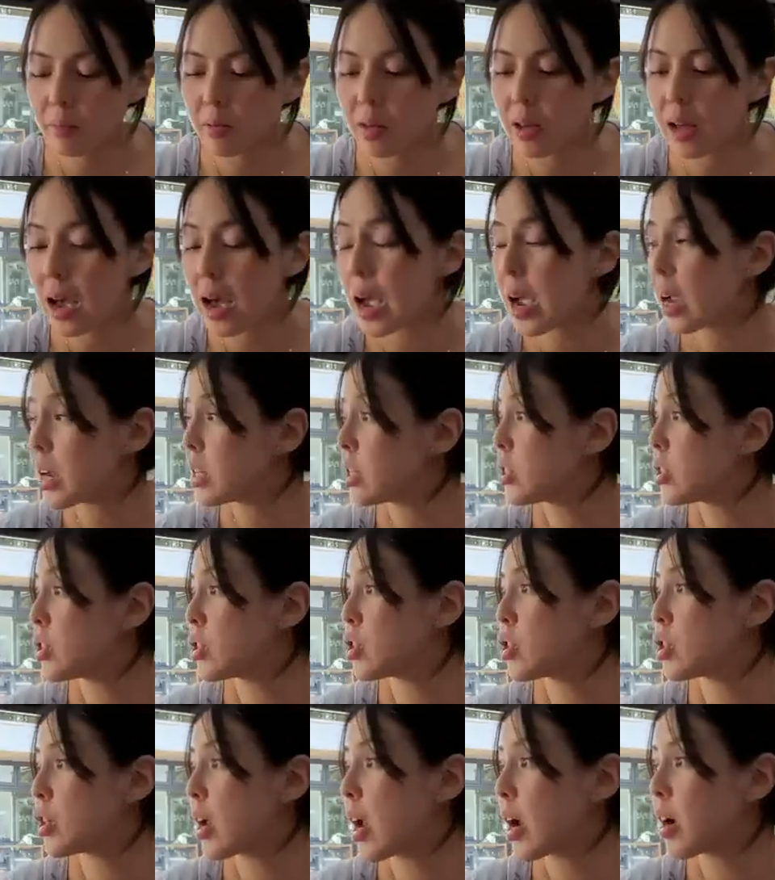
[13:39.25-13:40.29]

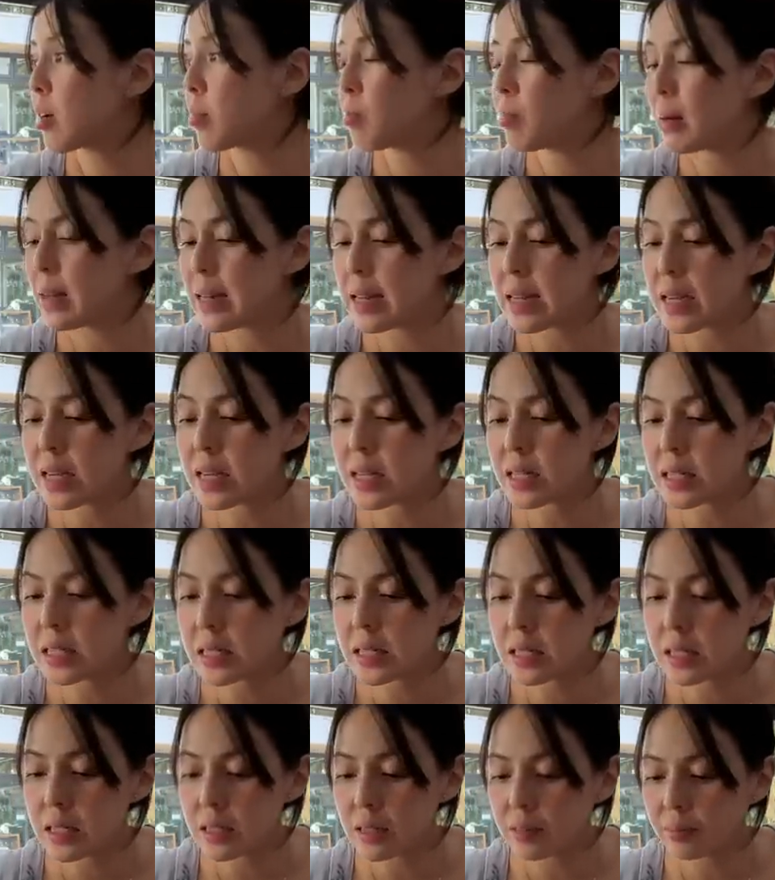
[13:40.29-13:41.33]
Guys, share
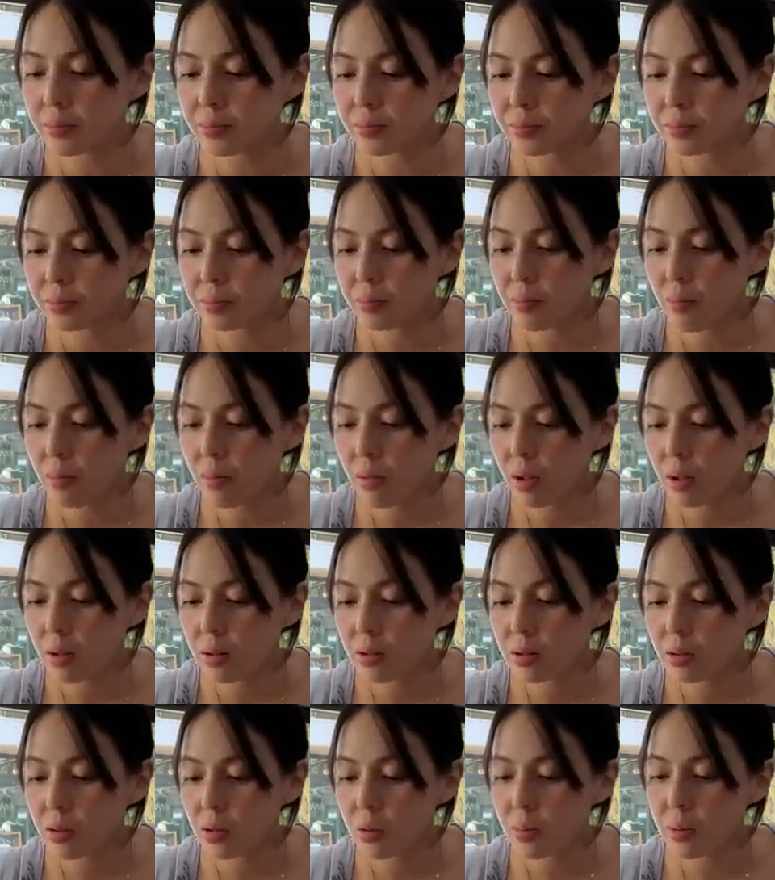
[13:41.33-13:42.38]
please.
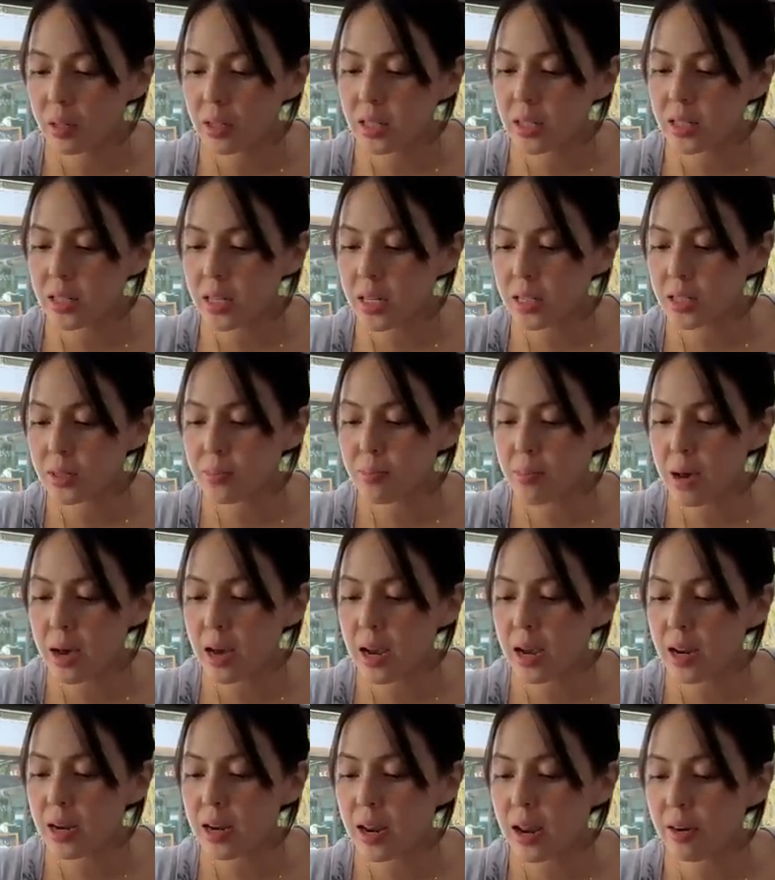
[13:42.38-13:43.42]
Nobody says
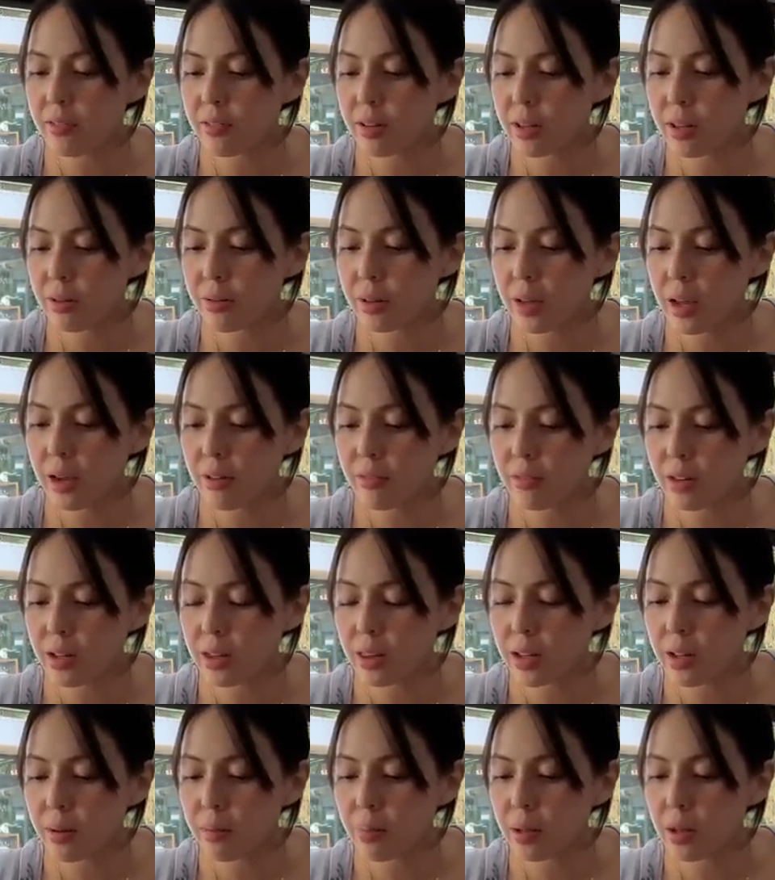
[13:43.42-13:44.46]
mine.
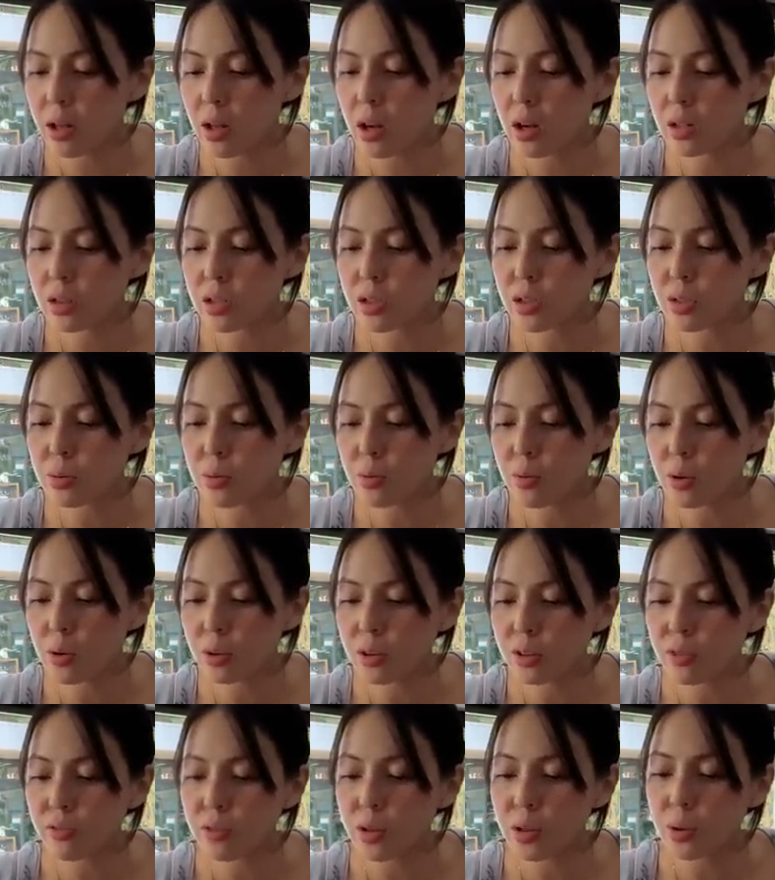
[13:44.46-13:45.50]
Everything belongs to
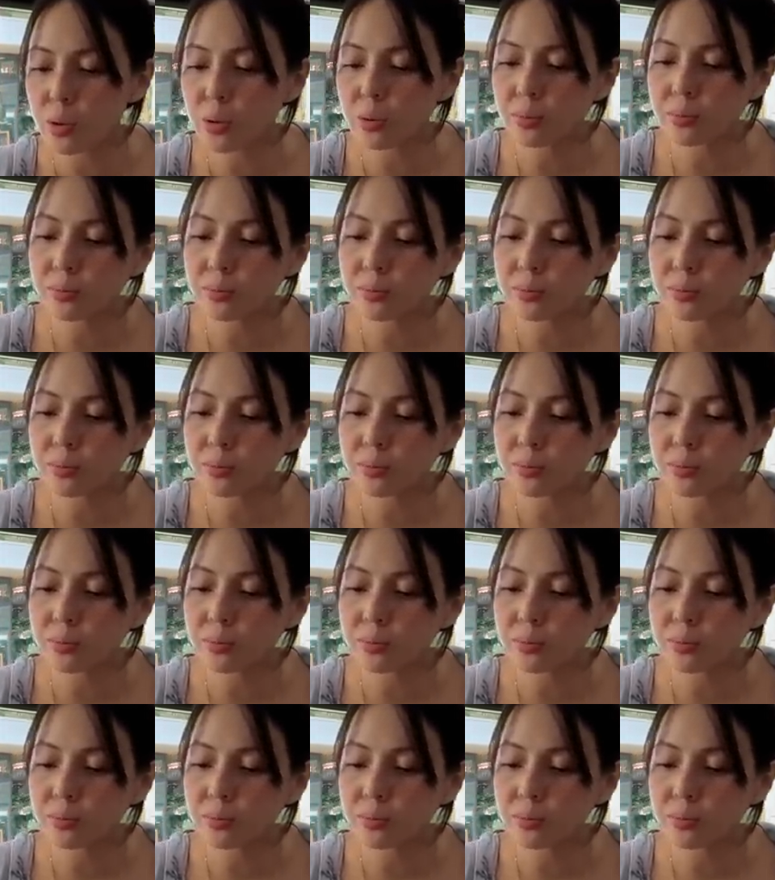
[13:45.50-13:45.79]
both of you.